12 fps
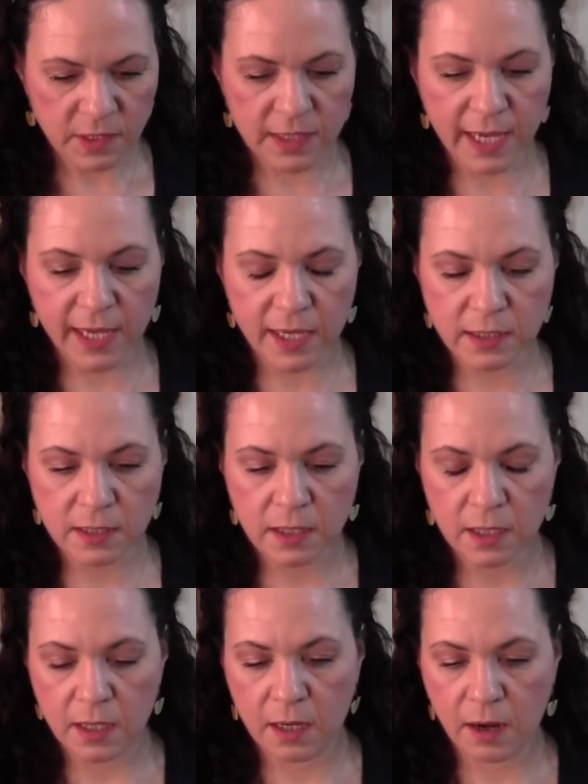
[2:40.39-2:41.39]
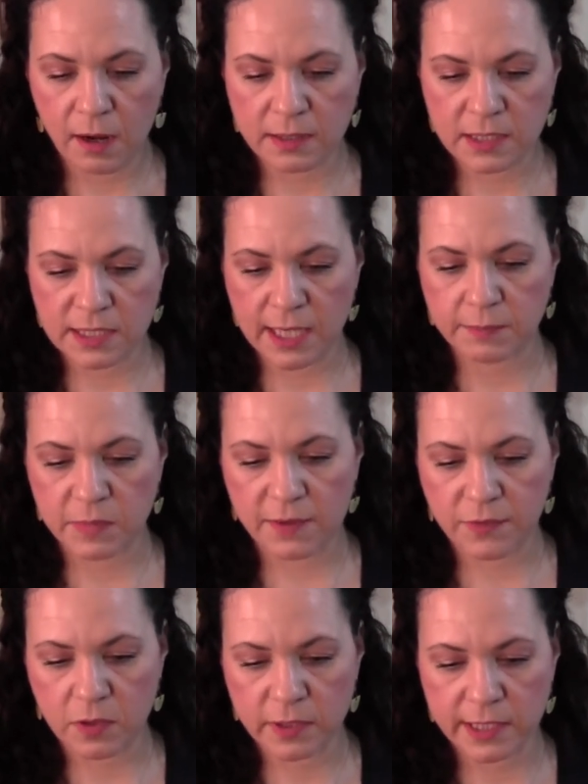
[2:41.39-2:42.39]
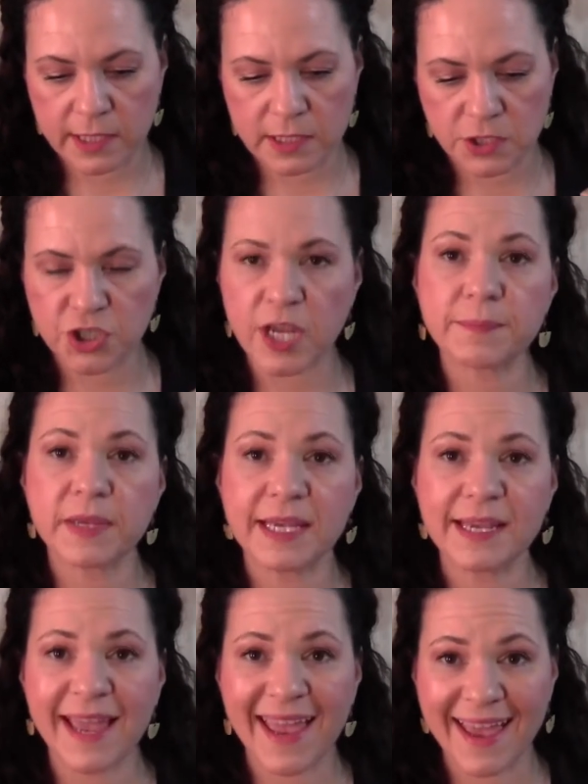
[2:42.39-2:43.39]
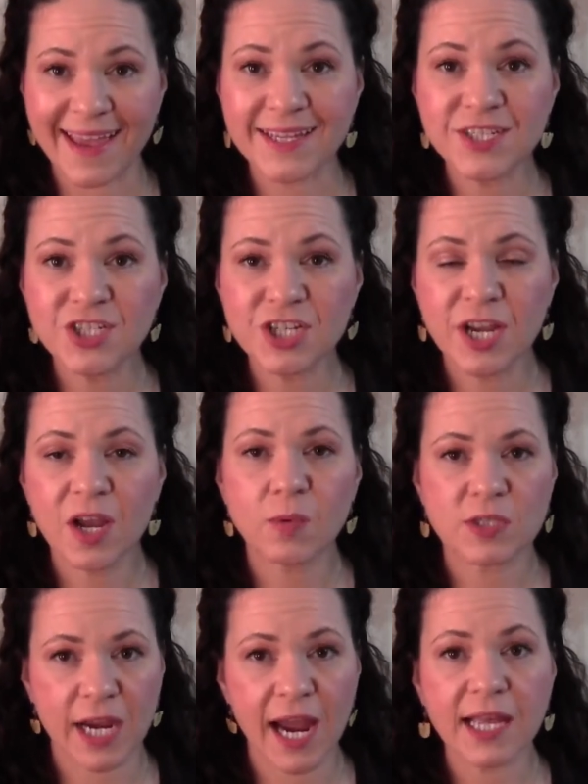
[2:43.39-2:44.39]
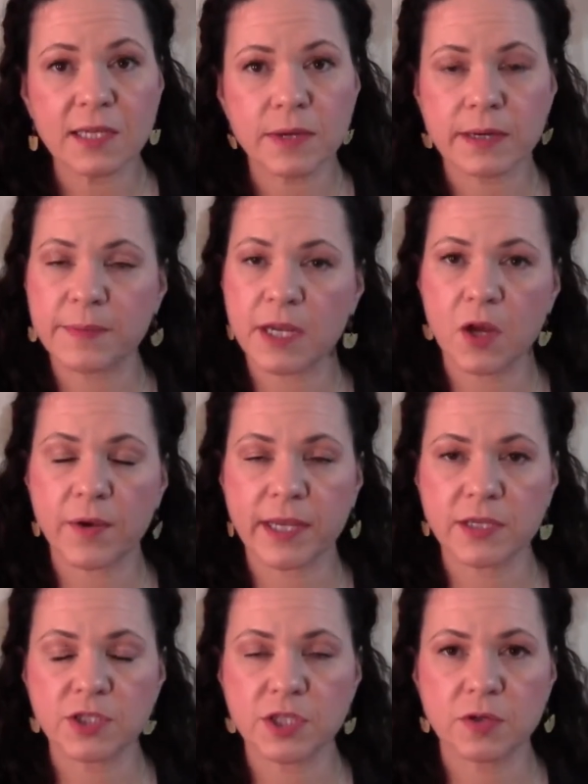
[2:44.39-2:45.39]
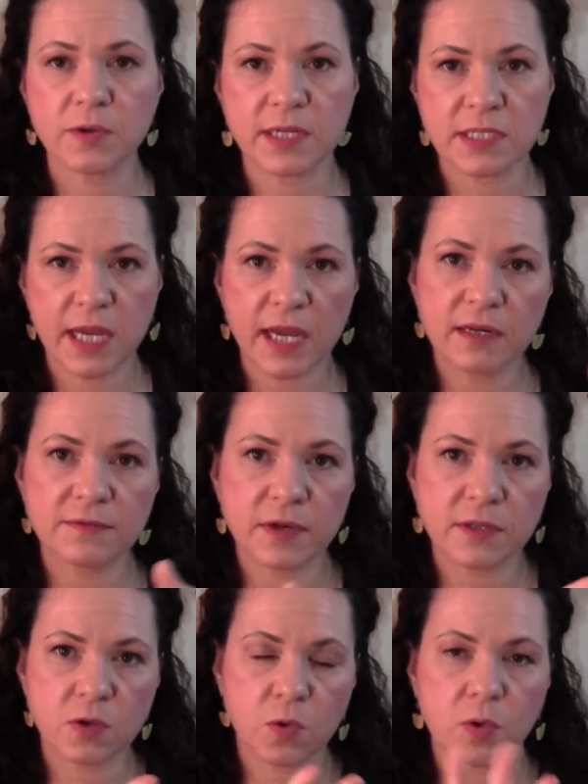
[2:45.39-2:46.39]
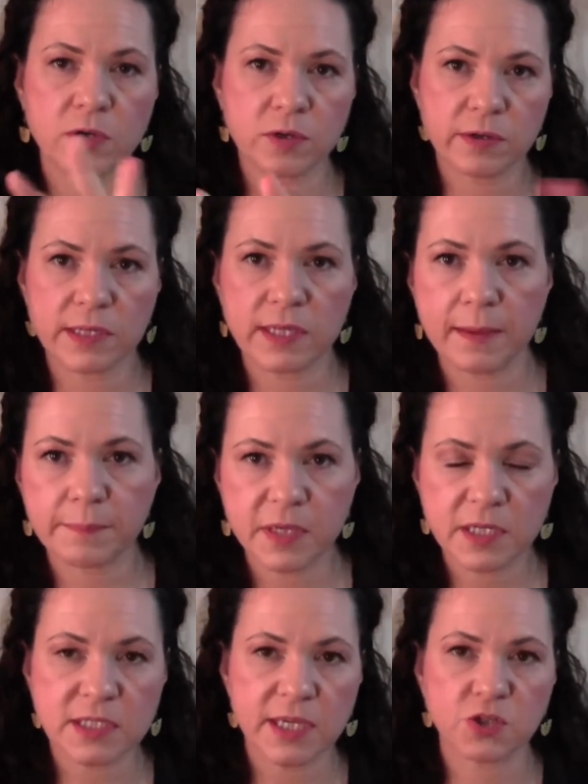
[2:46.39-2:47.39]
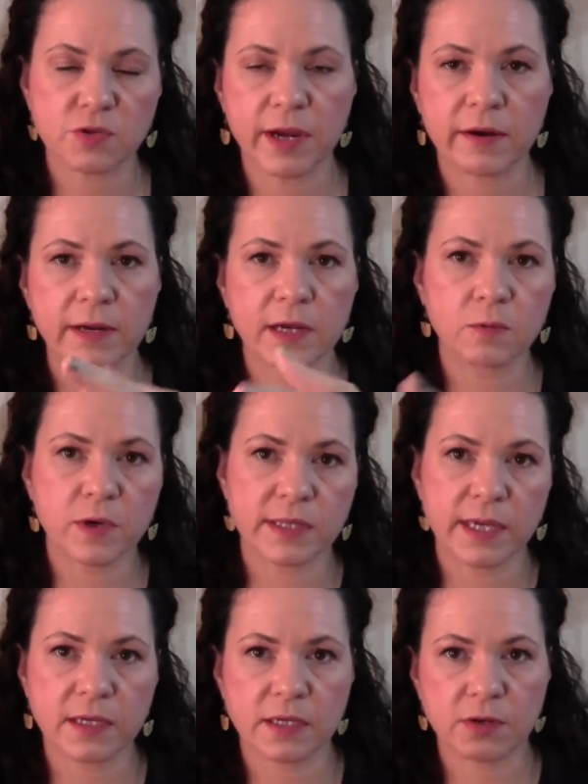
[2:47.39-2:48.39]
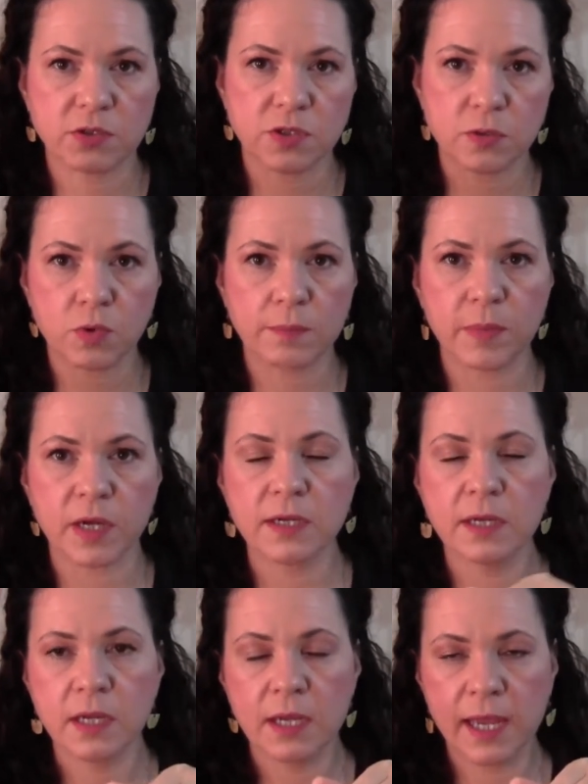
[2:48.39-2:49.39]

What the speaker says: Then on the same level is JP Edge, which I highly recommend going into, and is kind of on the corner in that big central area where they, you know, do the Roomba.